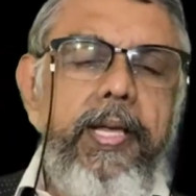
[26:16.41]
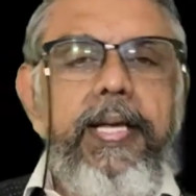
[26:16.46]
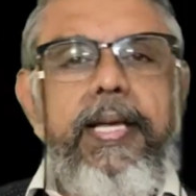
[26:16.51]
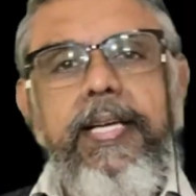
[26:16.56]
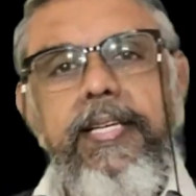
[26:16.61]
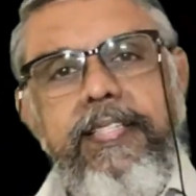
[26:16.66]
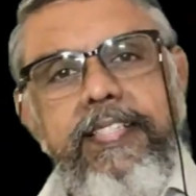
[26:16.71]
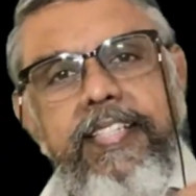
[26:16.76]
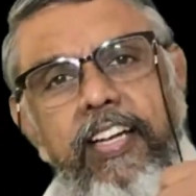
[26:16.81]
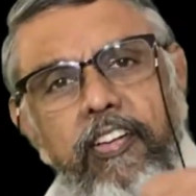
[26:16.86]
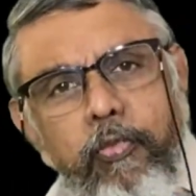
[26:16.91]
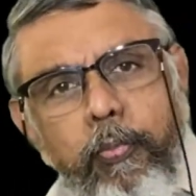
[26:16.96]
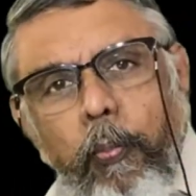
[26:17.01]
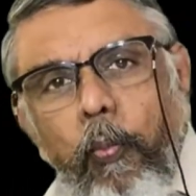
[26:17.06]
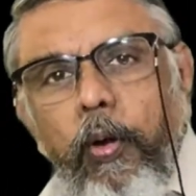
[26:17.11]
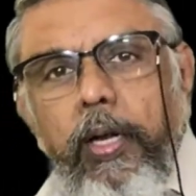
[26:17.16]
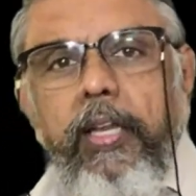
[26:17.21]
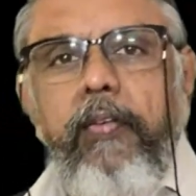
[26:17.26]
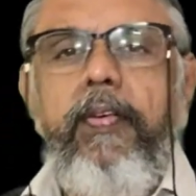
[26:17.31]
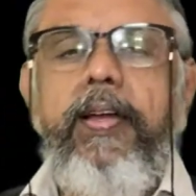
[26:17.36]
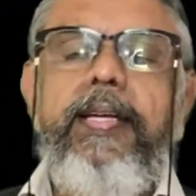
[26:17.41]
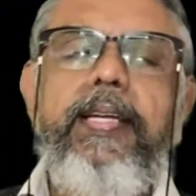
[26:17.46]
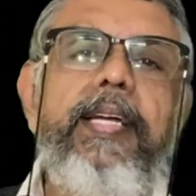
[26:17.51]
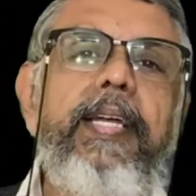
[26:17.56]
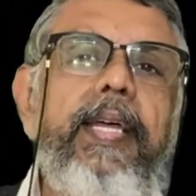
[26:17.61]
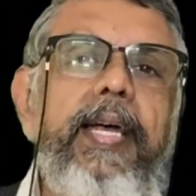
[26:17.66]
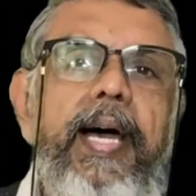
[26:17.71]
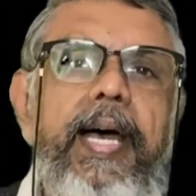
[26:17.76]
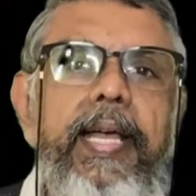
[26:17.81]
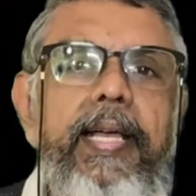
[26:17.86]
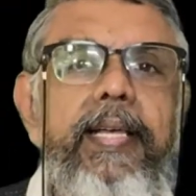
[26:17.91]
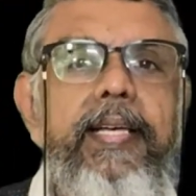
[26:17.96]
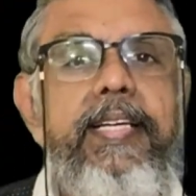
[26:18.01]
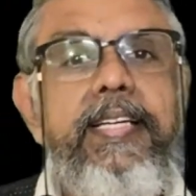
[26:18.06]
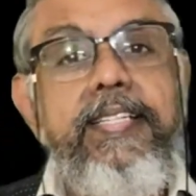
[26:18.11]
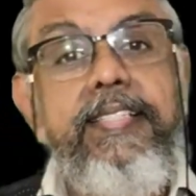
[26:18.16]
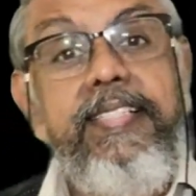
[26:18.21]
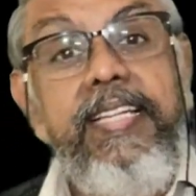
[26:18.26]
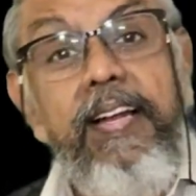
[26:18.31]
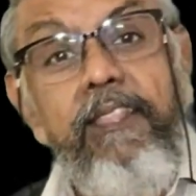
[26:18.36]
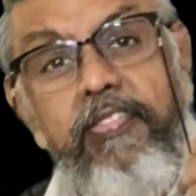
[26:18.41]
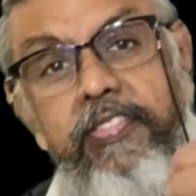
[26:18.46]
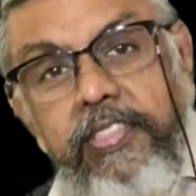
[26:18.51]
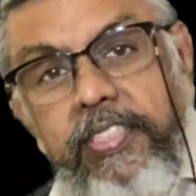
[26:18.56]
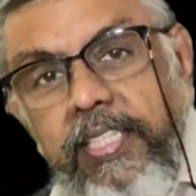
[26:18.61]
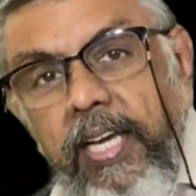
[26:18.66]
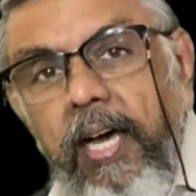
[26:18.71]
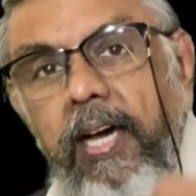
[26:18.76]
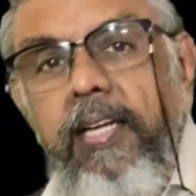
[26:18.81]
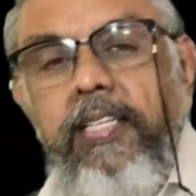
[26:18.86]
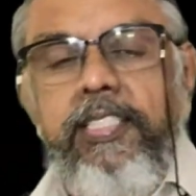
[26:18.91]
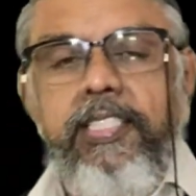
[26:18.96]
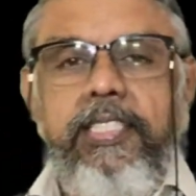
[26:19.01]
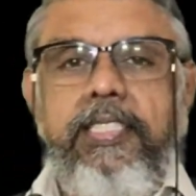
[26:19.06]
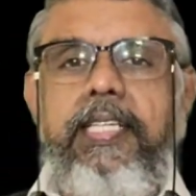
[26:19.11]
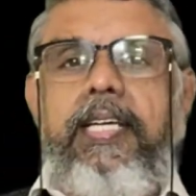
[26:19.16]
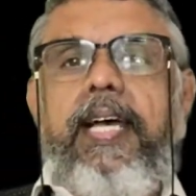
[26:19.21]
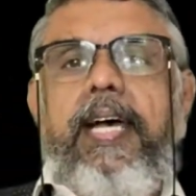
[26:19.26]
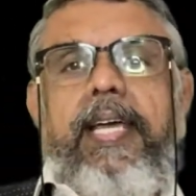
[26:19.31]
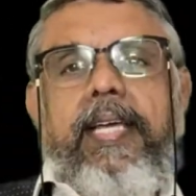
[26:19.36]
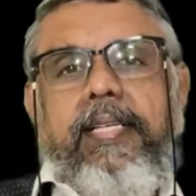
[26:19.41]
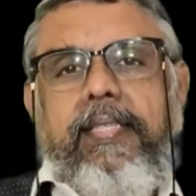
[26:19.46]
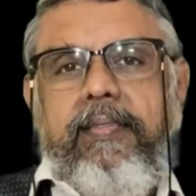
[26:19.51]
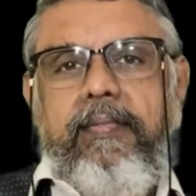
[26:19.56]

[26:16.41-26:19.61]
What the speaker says: a self-motivated guy, self-charged guy.